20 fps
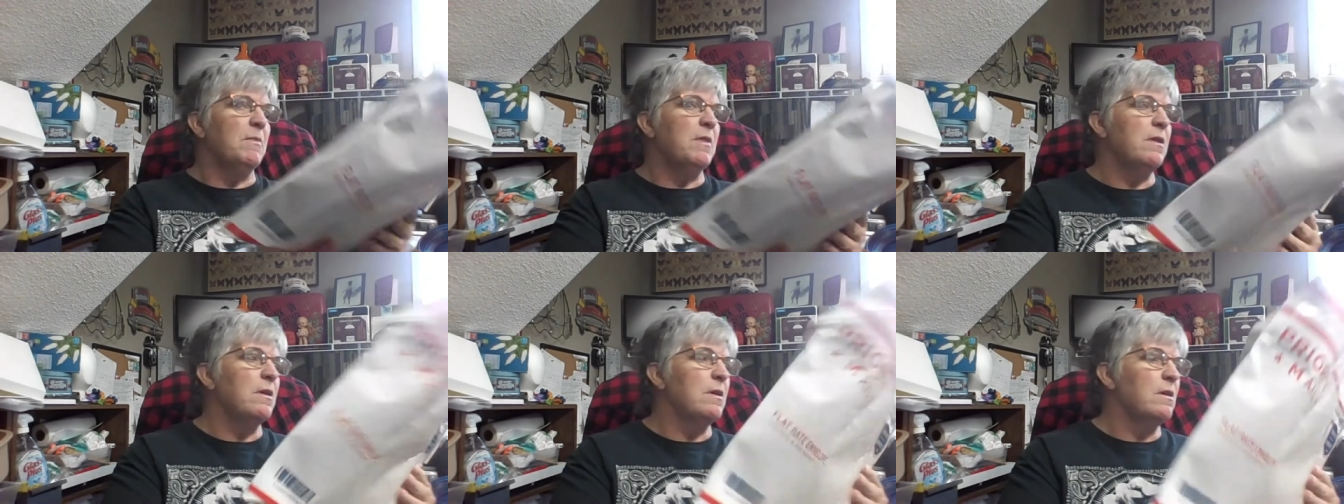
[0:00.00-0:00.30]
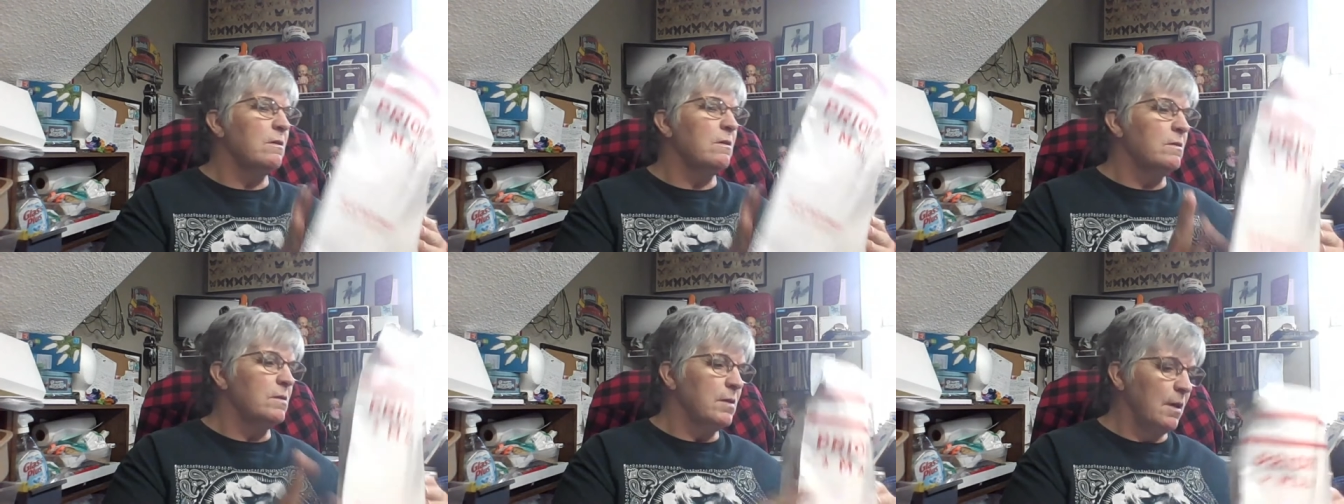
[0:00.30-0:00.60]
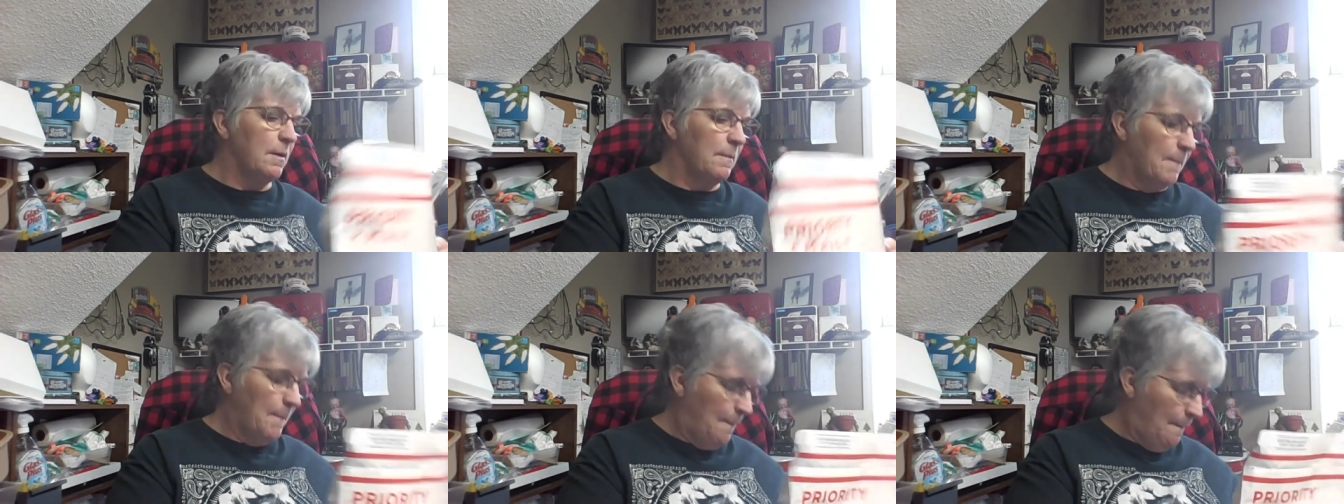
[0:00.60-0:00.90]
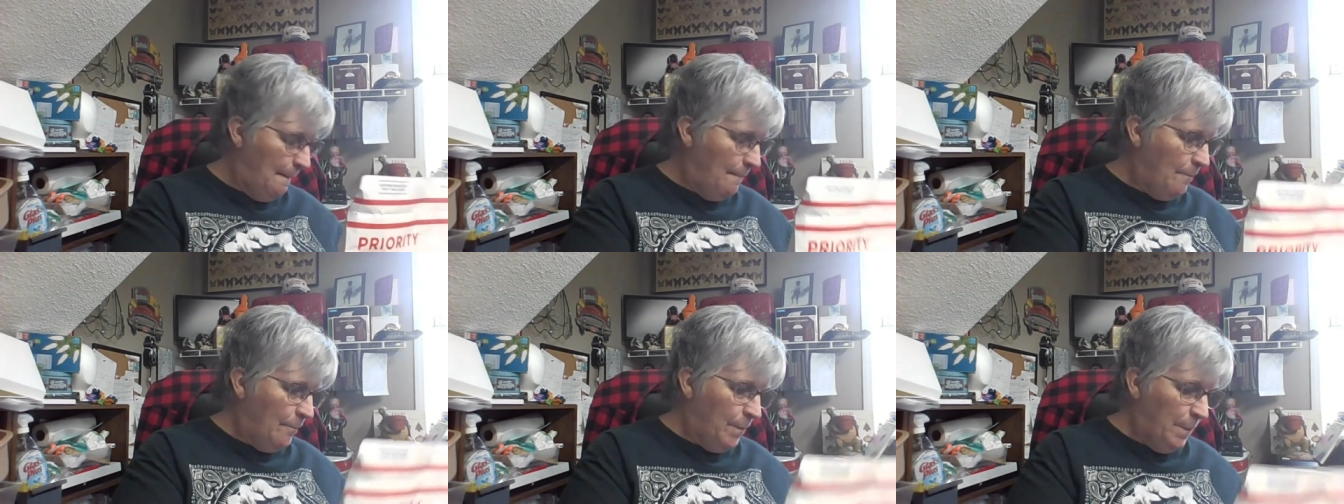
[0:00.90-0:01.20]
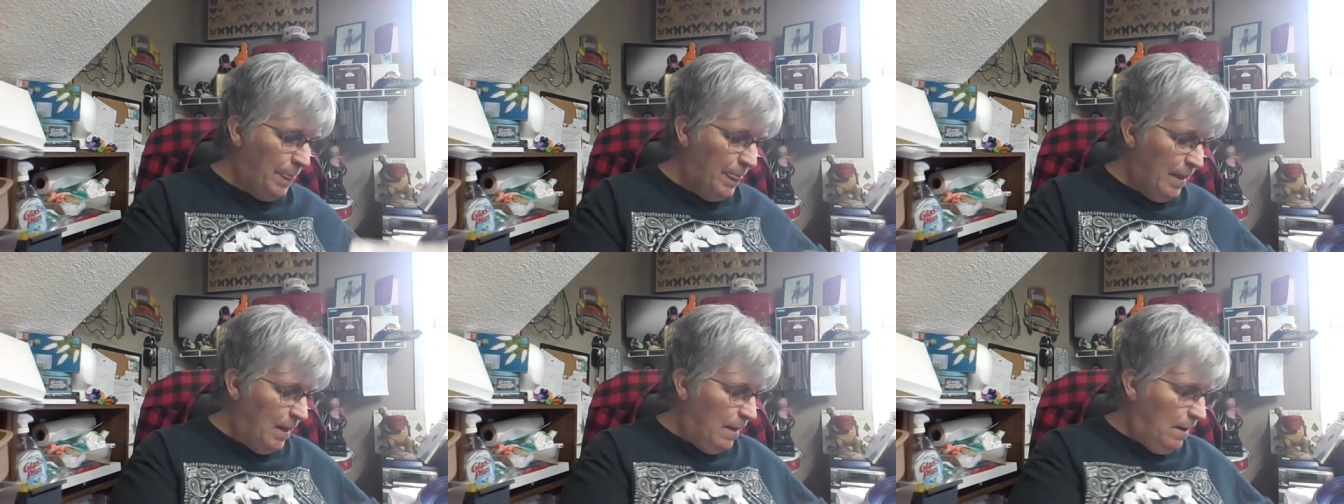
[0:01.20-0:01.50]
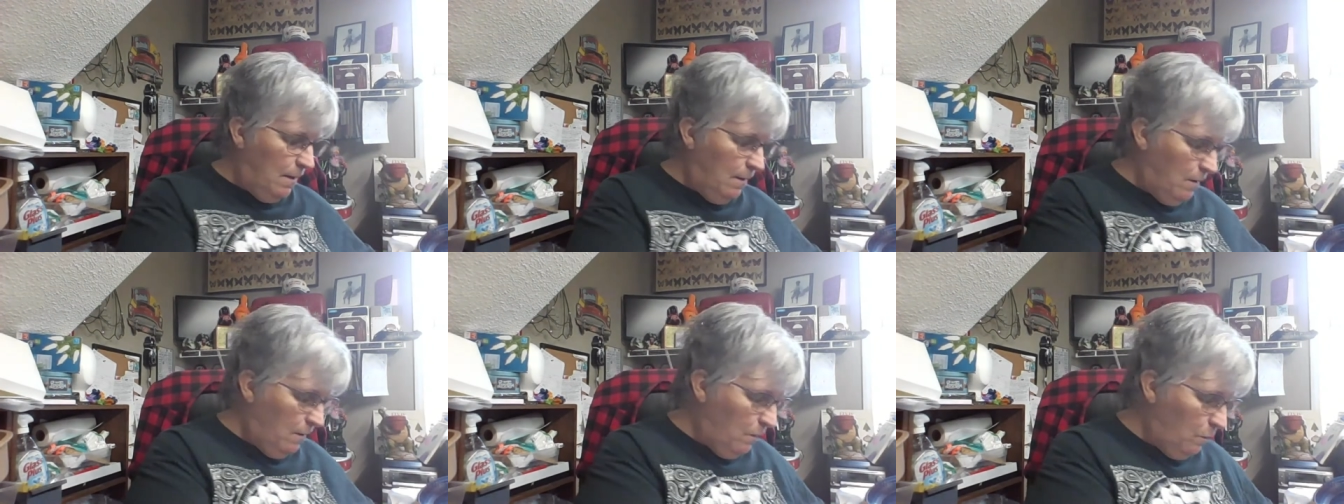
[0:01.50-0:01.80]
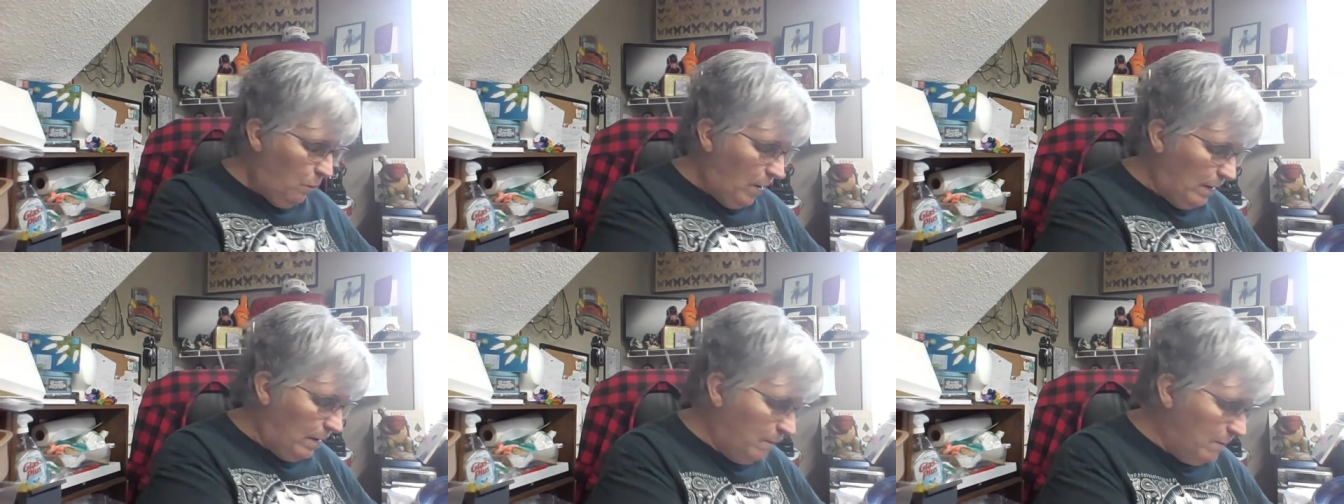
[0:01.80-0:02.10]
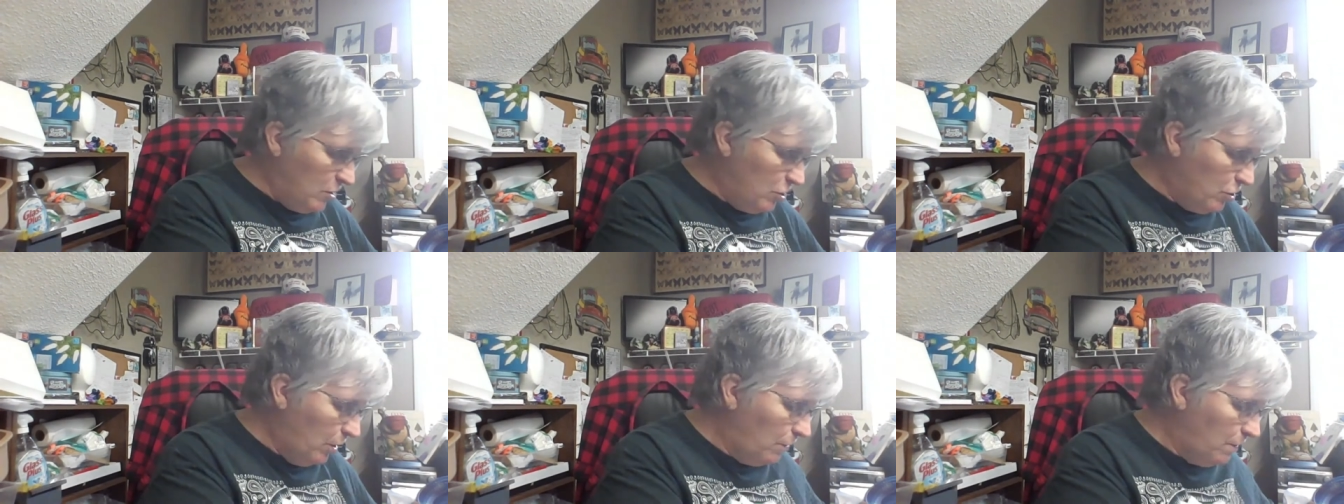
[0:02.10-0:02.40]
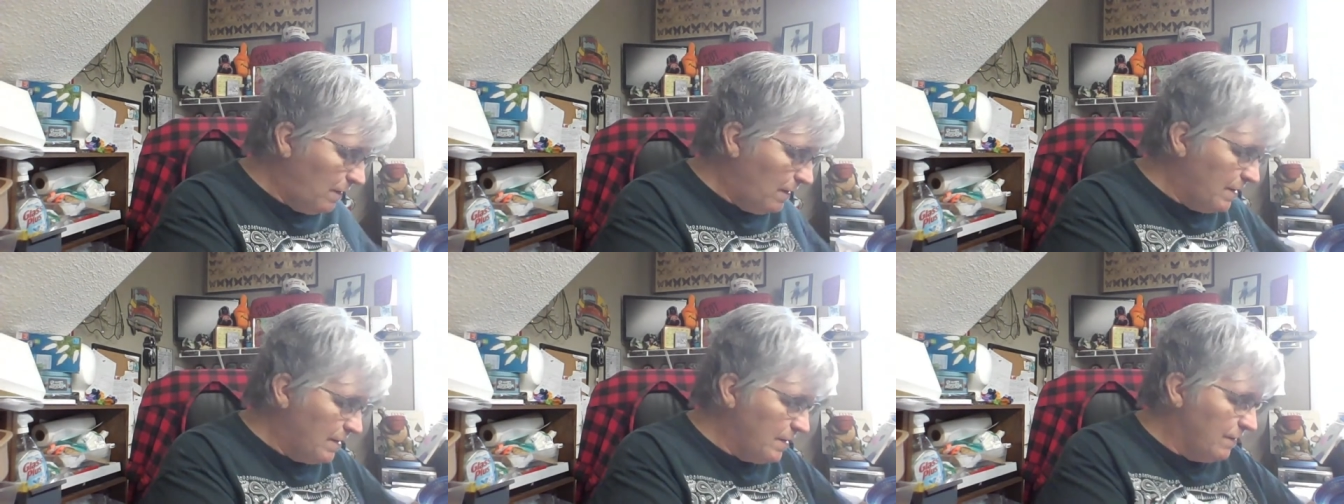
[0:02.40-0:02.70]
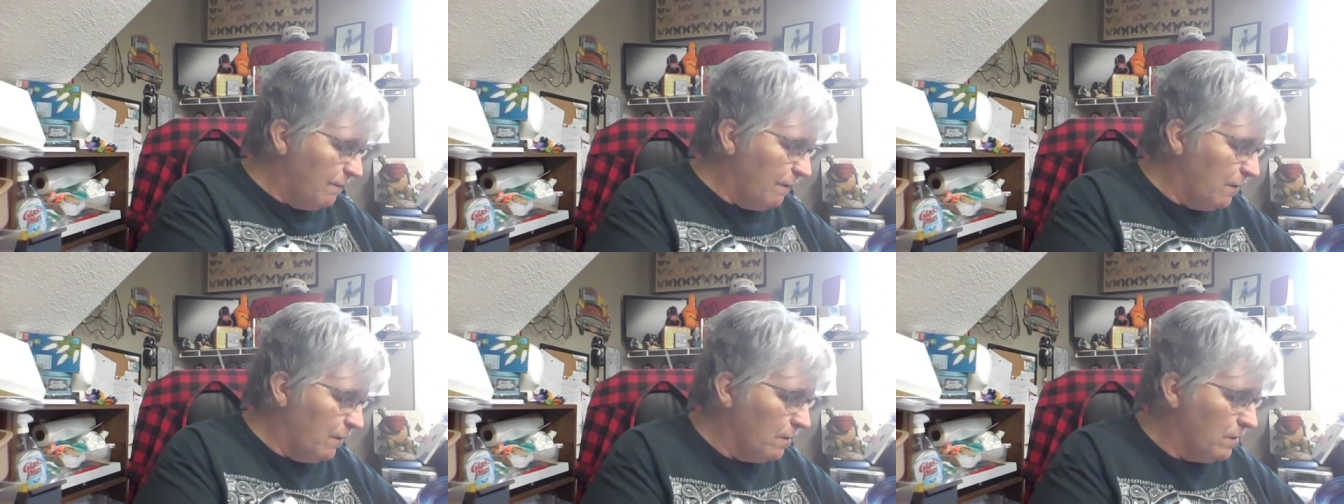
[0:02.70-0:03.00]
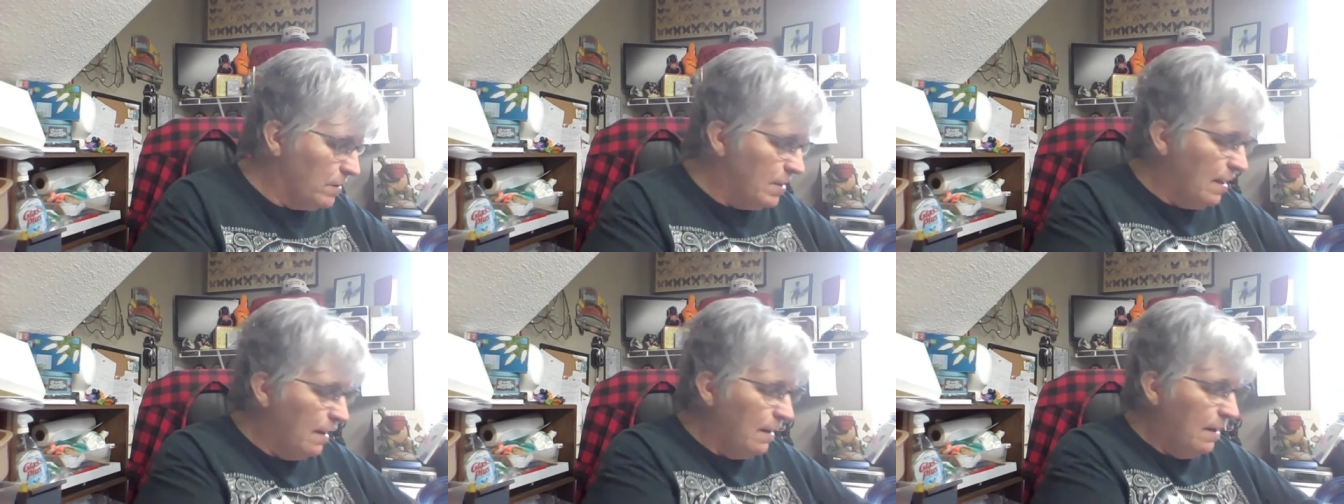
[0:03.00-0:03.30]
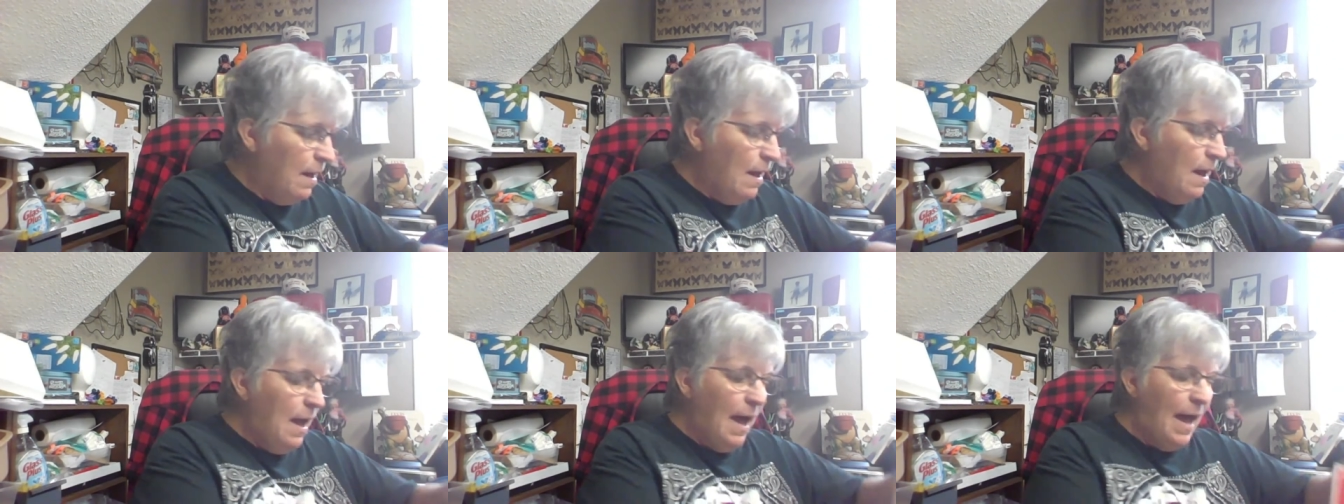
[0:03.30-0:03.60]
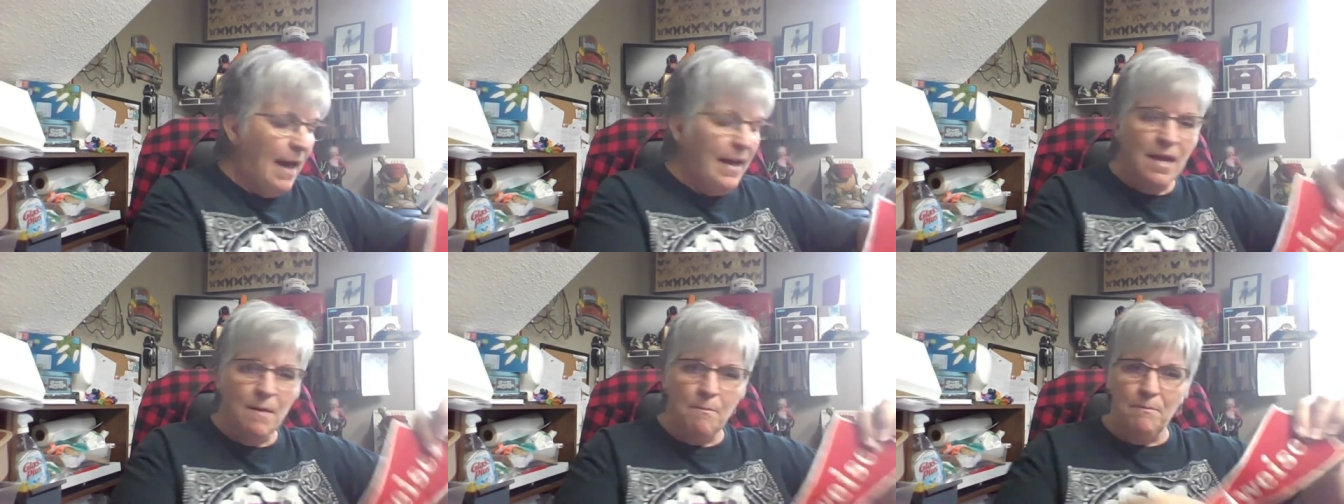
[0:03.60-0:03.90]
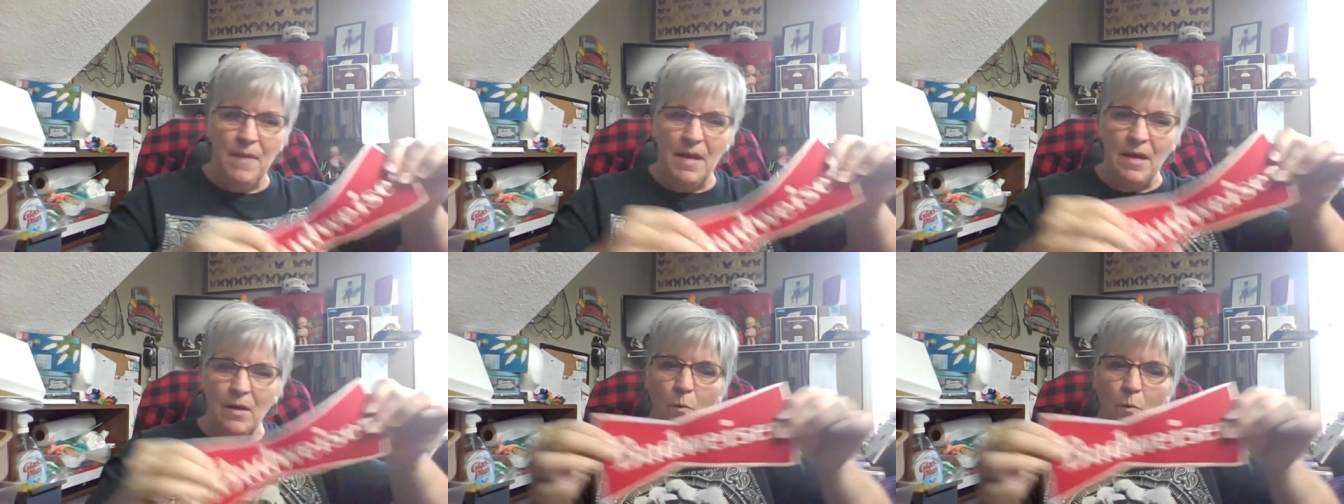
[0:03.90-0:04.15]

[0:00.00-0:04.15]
those. Well, let me show you this first. I get big